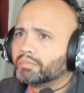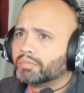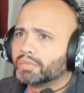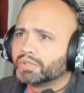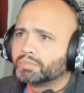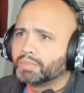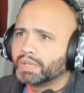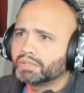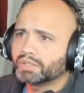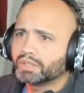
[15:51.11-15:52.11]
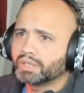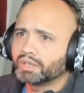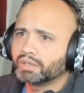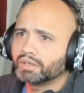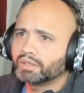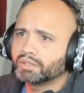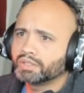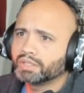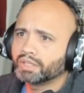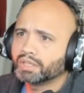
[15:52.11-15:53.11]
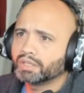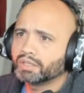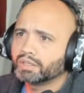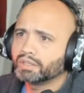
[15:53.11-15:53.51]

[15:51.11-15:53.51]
his basic here. He's gonna get